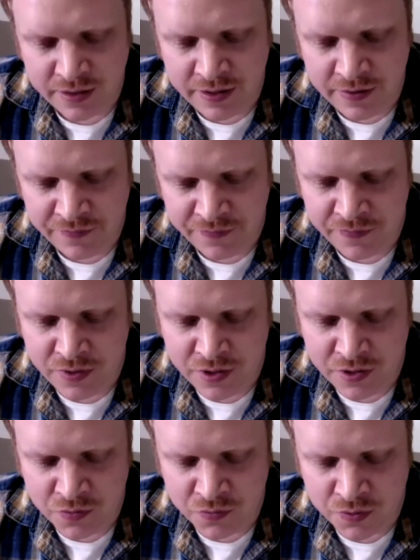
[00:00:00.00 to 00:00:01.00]
if
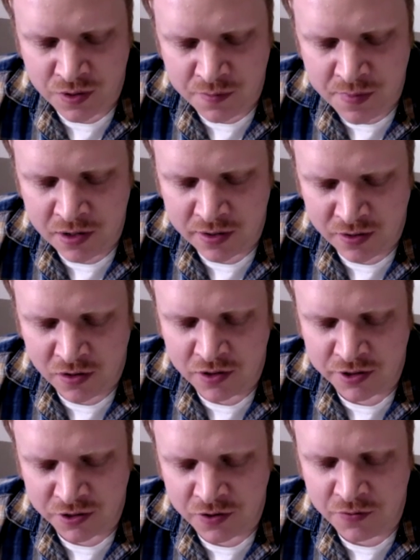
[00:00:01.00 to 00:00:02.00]
the American Horror
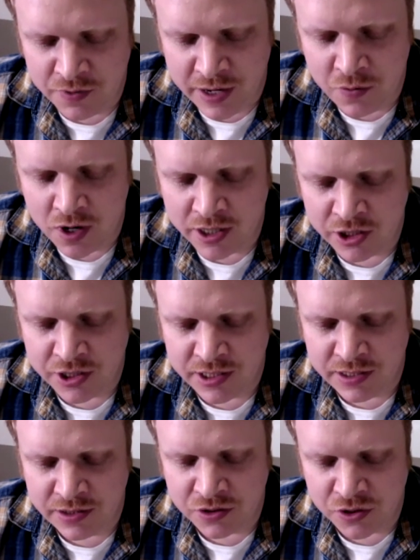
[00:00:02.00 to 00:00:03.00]
Story, when I watched
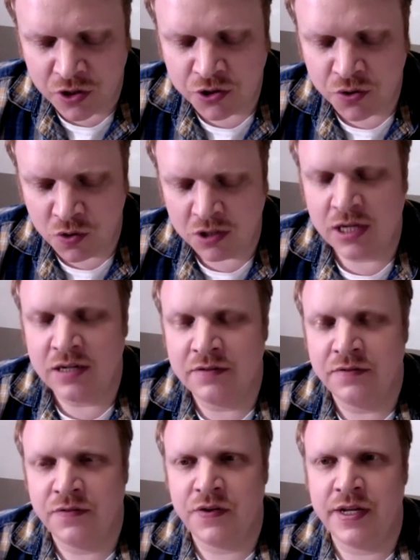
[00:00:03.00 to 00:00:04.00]
it, there's also a lot of
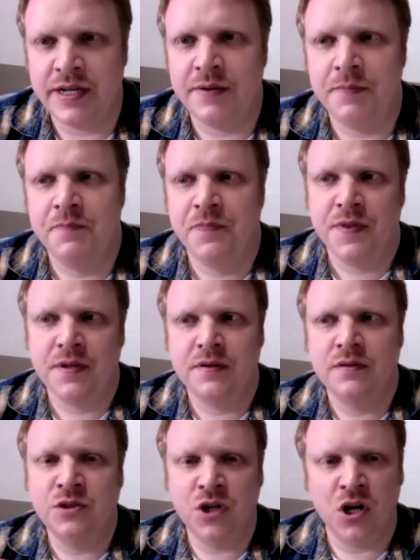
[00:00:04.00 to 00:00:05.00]

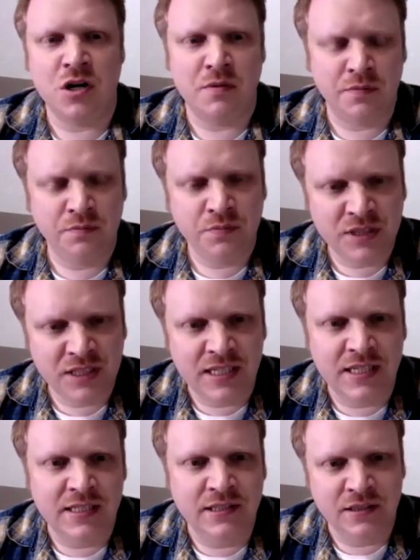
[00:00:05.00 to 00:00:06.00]
dark
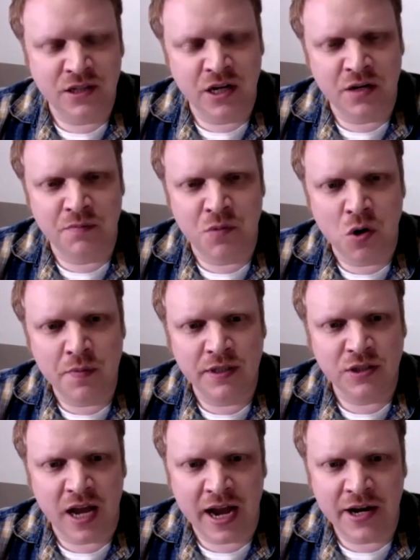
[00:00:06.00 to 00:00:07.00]
scenes and dark moments.
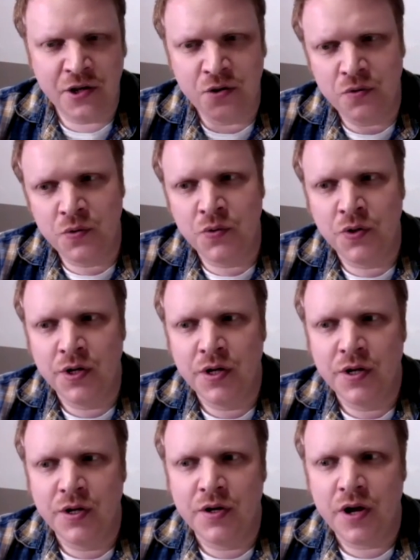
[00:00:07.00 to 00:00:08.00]
So how do you
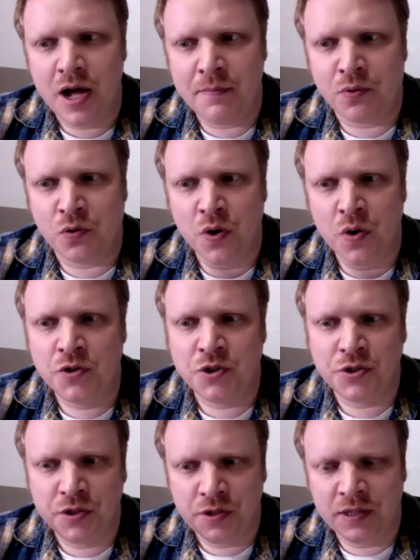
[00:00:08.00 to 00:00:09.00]

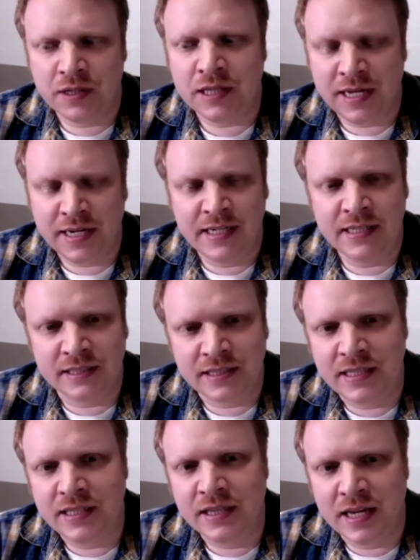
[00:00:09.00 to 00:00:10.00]
approach lighting a
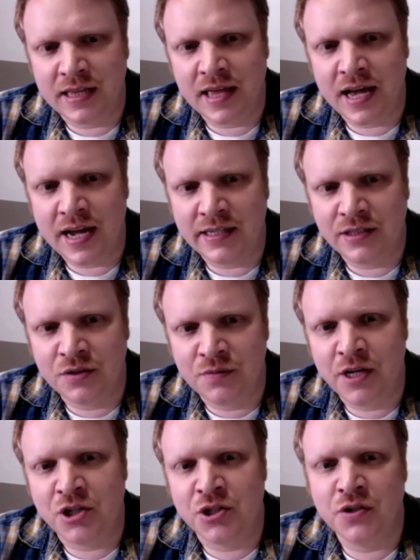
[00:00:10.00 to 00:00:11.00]
scene like that to
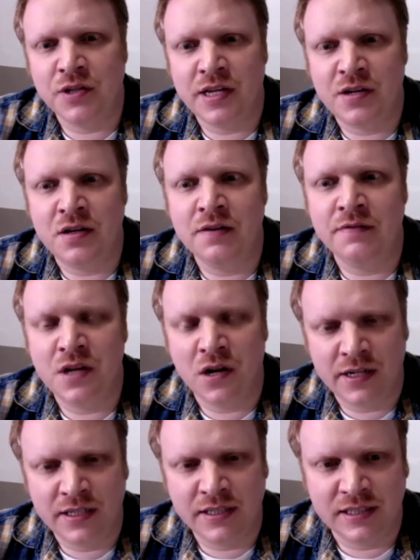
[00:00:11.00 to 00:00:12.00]
make sure that you give the
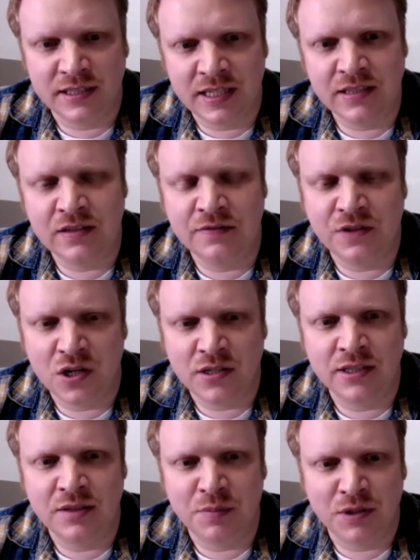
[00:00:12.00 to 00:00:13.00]
audience the sense of
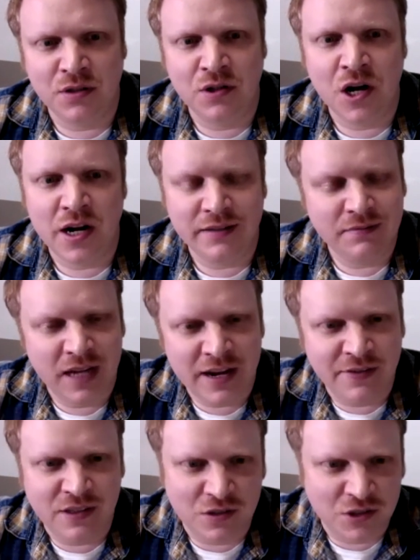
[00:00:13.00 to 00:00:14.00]
darkness, but they're not
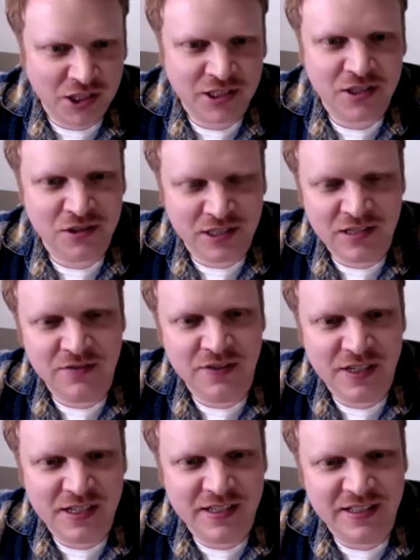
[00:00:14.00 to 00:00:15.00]
having to adjust their
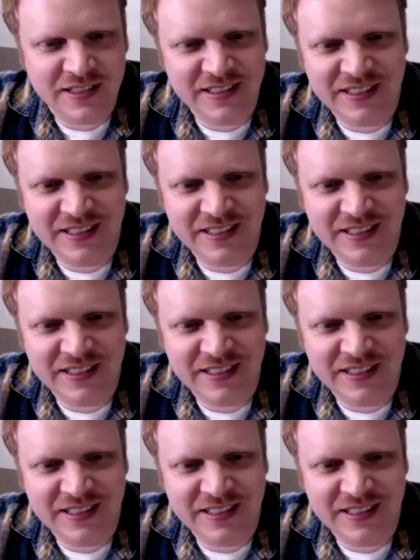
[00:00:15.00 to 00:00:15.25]
TV to,